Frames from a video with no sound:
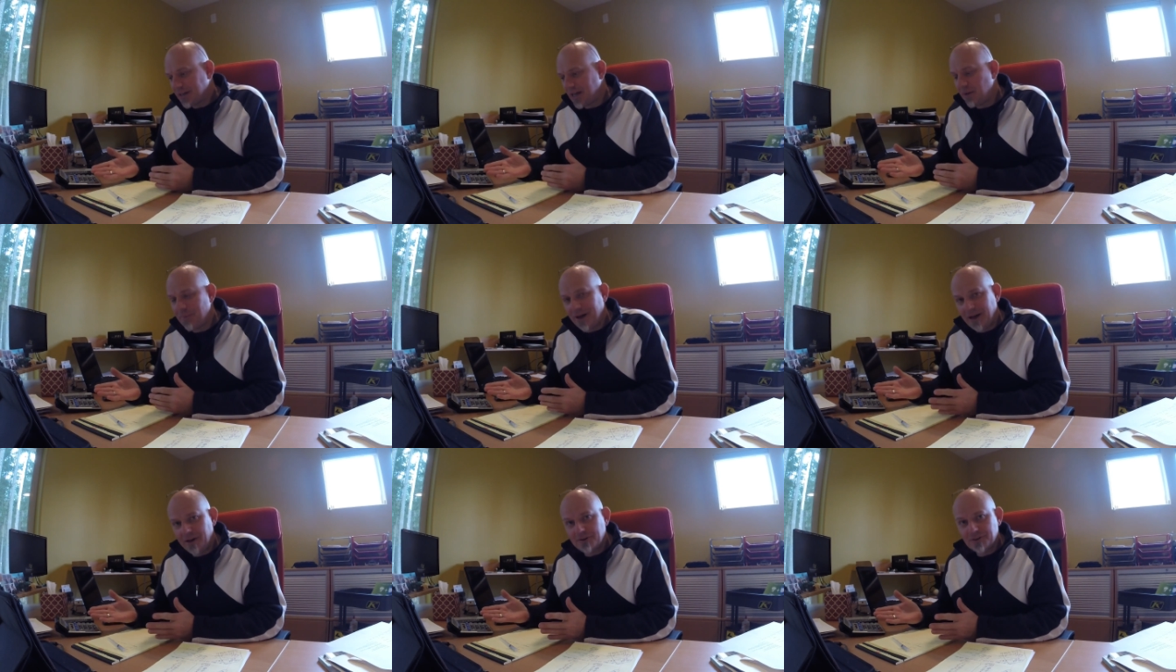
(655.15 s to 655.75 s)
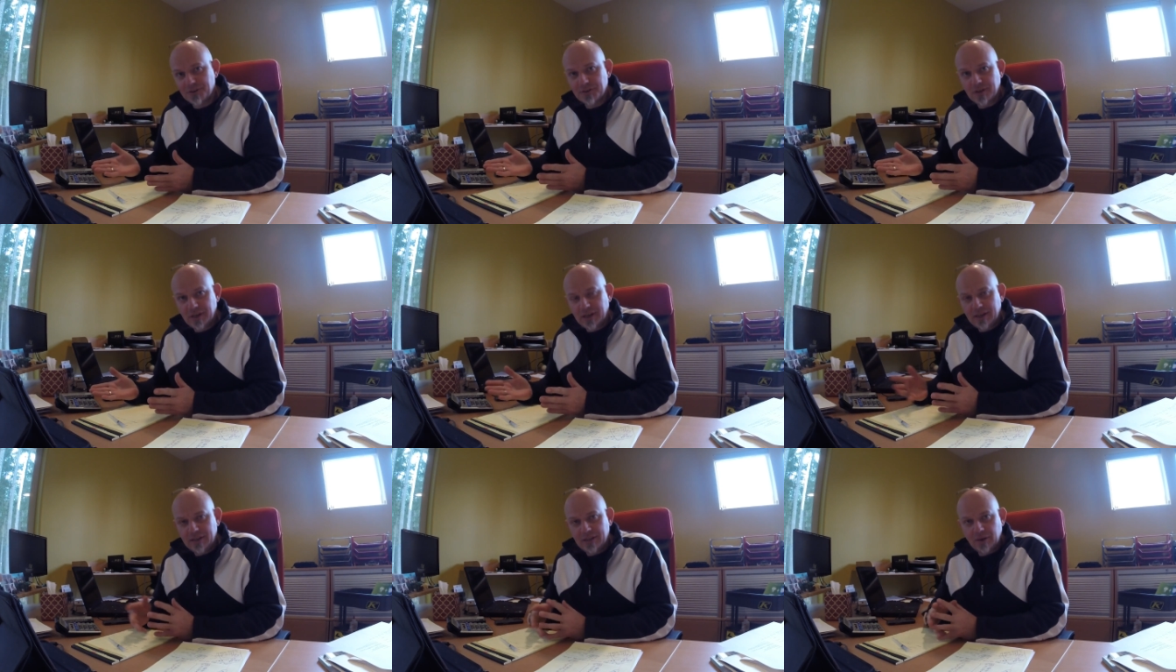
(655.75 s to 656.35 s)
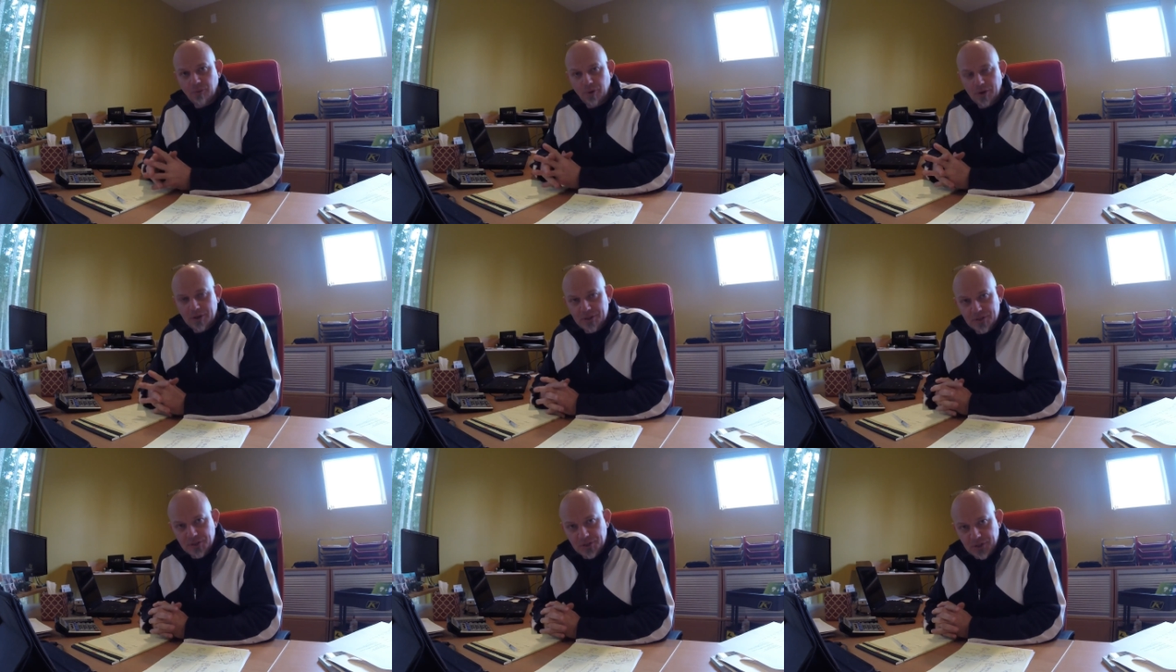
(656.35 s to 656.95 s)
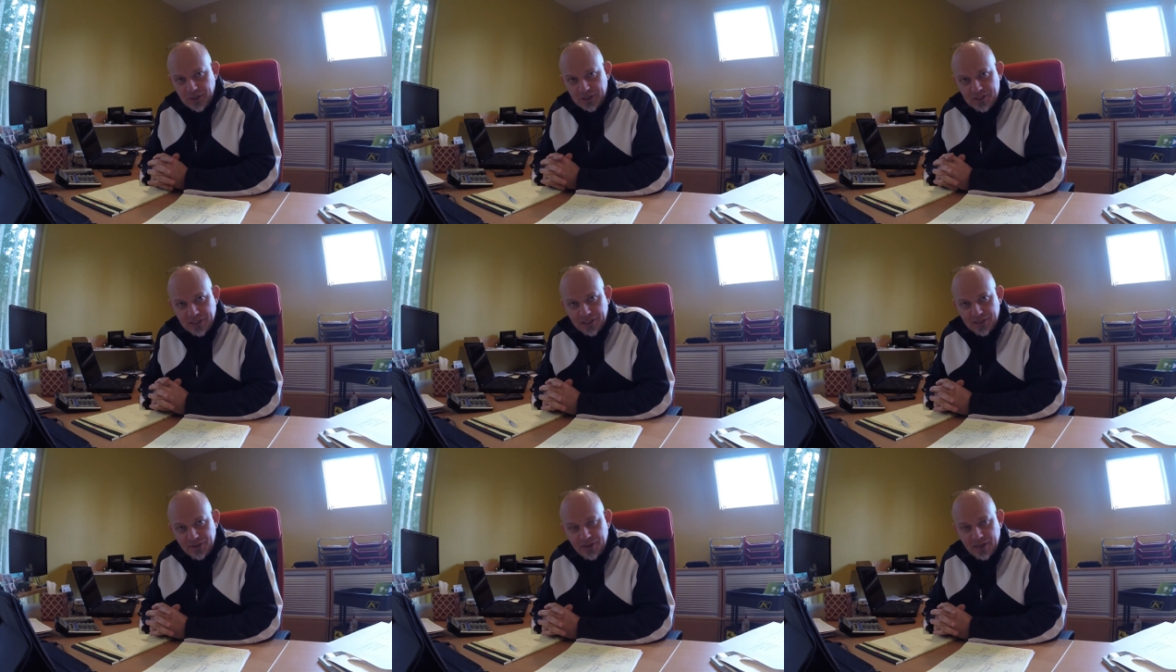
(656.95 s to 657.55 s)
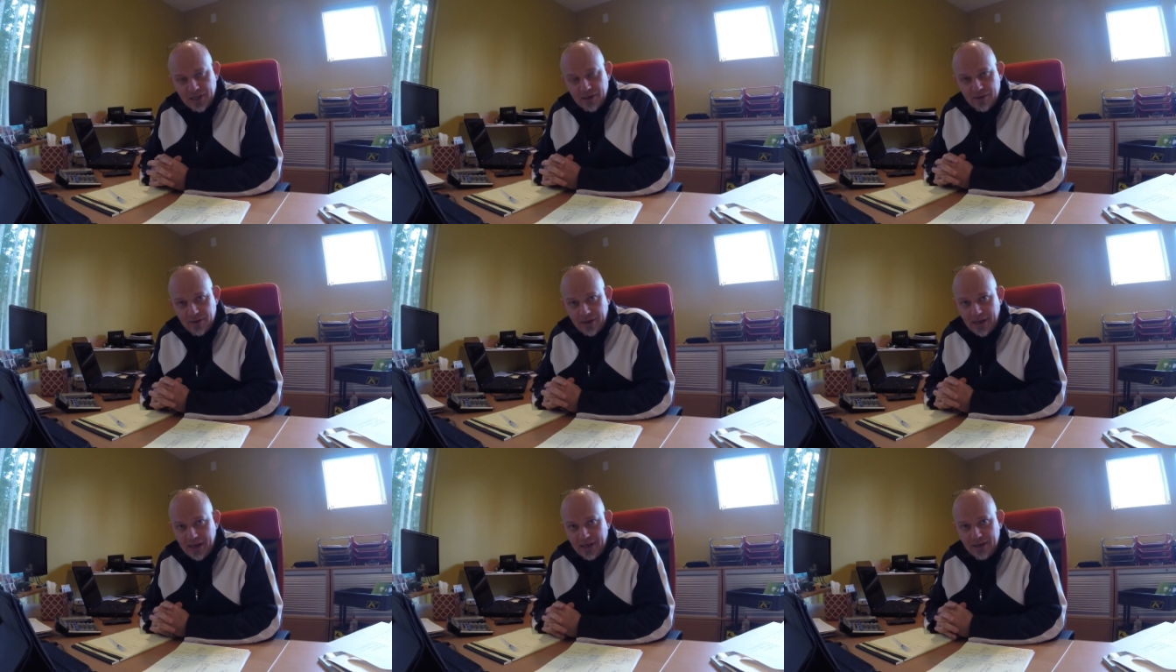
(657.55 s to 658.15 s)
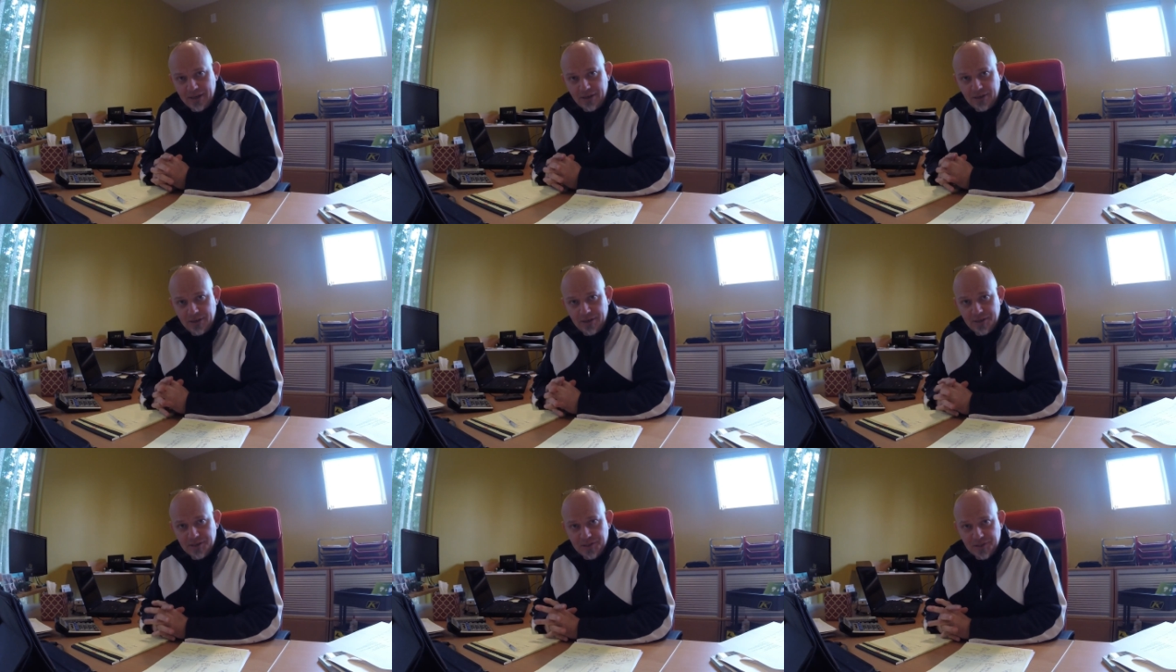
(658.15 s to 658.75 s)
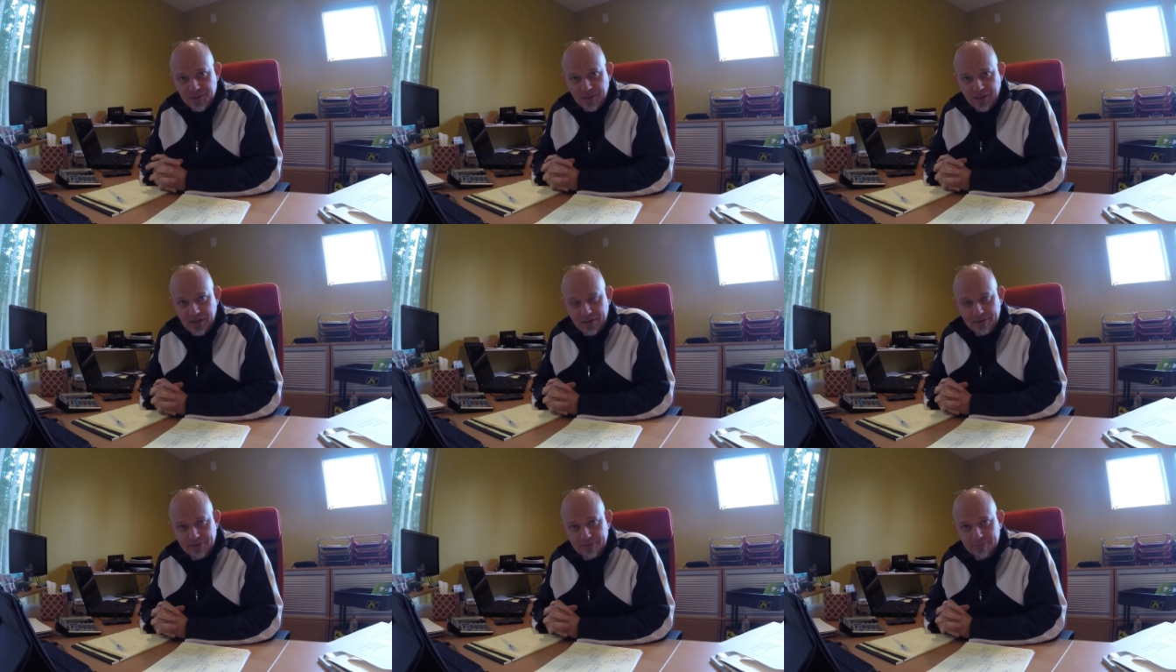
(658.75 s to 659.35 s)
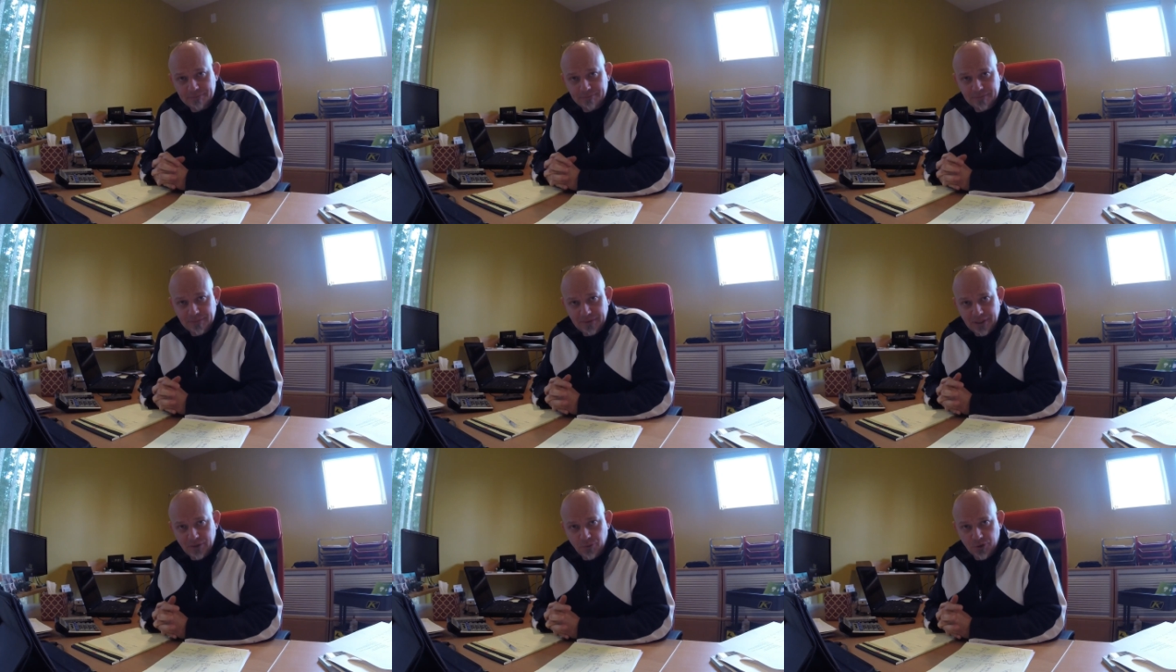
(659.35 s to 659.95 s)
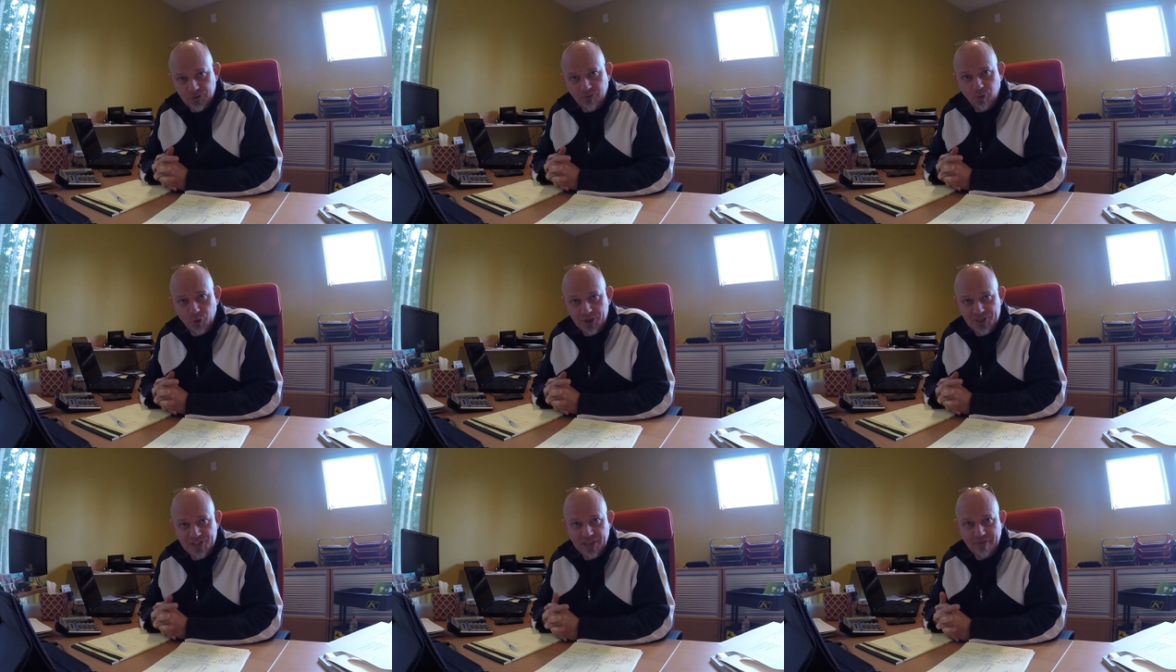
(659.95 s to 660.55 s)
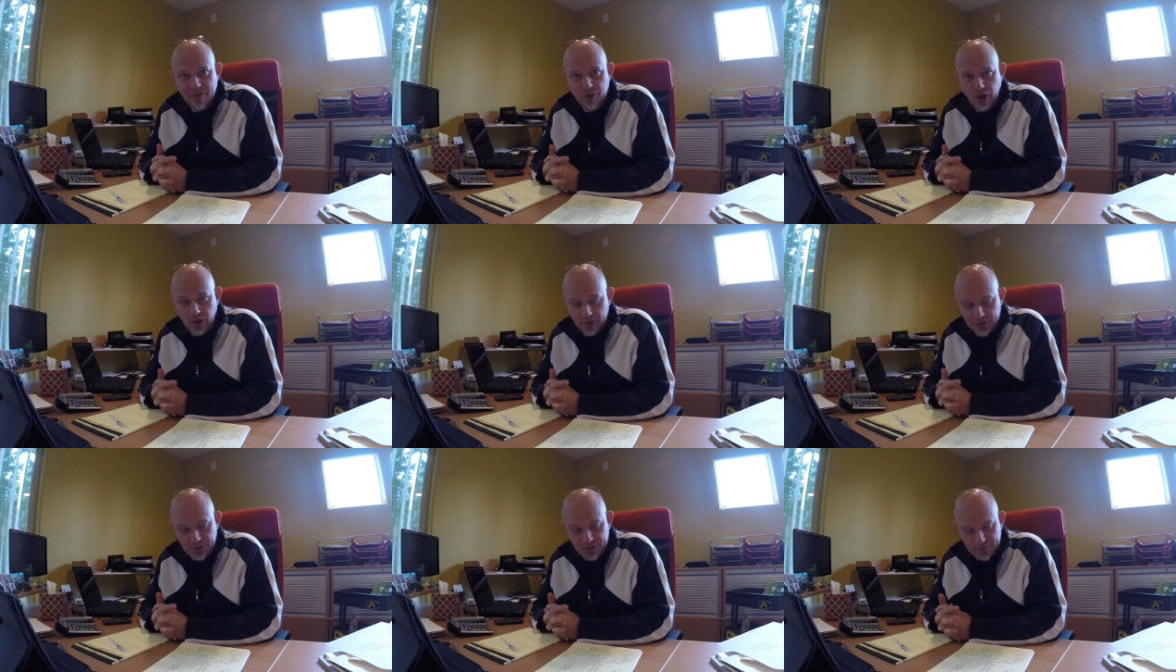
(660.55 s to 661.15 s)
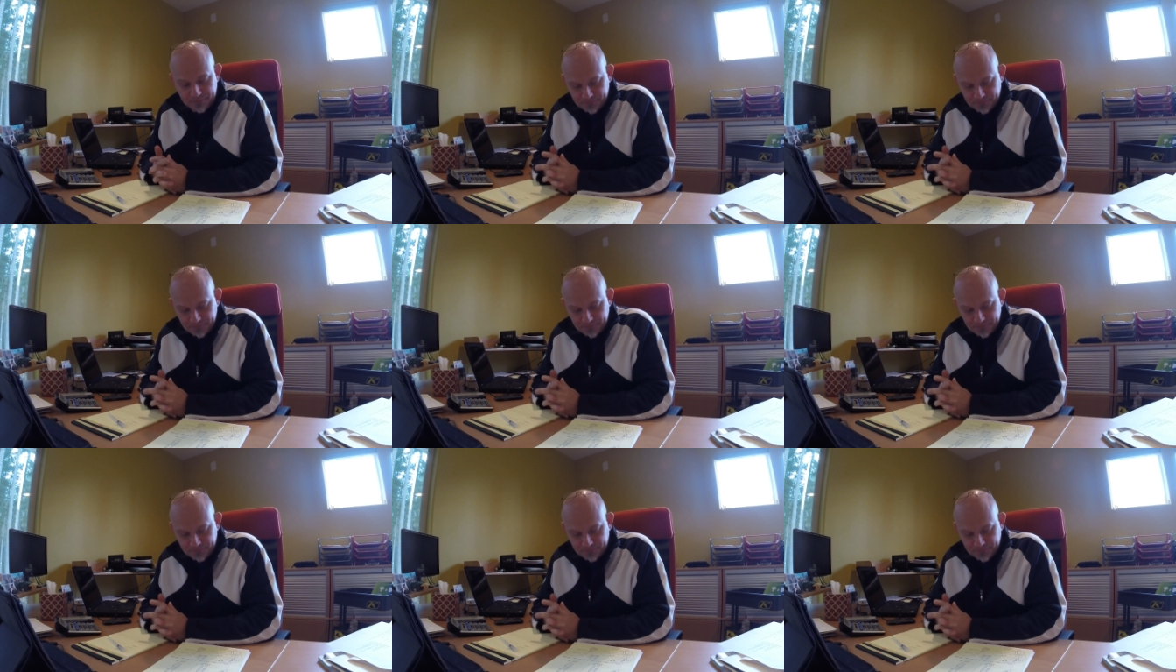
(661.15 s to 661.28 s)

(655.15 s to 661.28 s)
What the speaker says: came out, there was a ticket there, and it was $47.